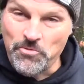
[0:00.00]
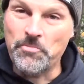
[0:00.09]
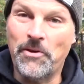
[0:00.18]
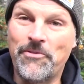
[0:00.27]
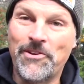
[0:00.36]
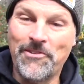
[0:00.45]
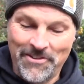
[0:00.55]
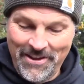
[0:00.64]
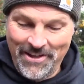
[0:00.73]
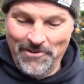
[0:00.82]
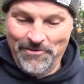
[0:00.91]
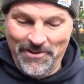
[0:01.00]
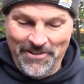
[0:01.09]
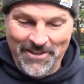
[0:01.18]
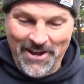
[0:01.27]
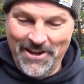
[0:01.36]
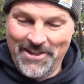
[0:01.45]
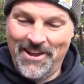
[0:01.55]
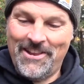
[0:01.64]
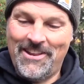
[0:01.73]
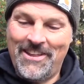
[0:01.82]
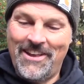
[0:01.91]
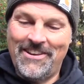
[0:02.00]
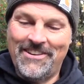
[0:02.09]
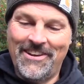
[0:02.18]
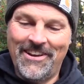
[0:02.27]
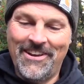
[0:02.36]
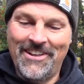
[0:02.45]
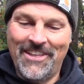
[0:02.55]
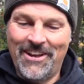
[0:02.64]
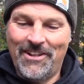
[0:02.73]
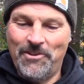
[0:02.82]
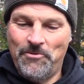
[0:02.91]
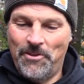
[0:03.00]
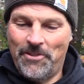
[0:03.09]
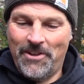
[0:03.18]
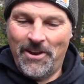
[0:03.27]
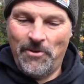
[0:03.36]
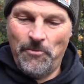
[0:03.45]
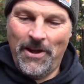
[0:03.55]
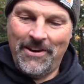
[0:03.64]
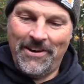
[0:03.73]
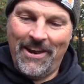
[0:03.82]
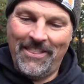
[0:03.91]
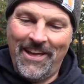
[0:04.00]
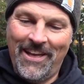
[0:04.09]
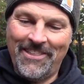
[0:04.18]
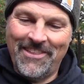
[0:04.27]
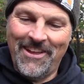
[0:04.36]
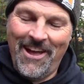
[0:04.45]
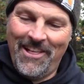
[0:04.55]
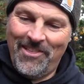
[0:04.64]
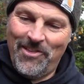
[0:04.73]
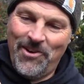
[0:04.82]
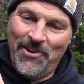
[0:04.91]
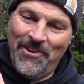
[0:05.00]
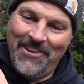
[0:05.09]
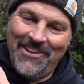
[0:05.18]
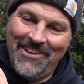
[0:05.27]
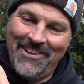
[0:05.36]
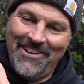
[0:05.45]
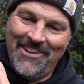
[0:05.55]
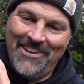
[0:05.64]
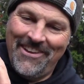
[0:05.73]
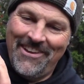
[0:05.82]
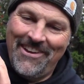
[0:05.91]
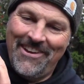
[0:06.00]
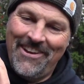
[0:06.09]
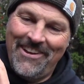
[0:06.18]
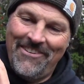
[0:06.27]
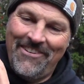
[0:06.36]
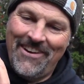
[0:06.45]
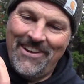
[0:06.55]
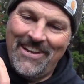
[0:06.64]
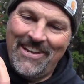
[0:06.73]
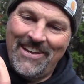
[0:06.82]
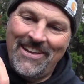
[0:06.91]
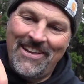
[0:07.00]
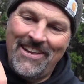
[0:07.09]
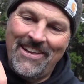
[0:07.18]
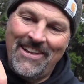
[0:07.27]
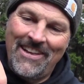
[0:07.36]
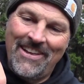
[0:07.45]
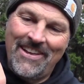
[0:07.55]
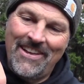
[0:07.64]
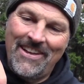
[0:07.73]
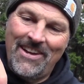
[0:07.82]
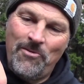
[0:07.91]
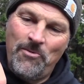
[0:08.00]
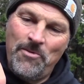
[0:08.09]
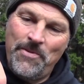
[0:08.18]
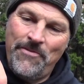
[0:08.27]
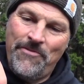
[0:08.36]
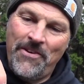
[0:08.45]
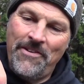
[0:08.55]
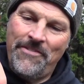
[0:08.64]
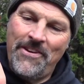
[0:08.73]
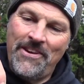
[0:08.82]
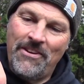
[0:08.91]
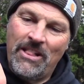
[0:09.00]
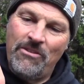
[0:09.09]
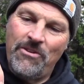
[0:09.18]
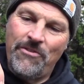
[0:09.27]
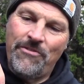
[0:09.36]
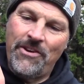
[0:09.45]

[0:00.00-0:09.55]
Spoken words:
glued my fingers together for a second. That glue was kind of wet on that last knot. So anyway, it wouldn't be fun if you didn't glue your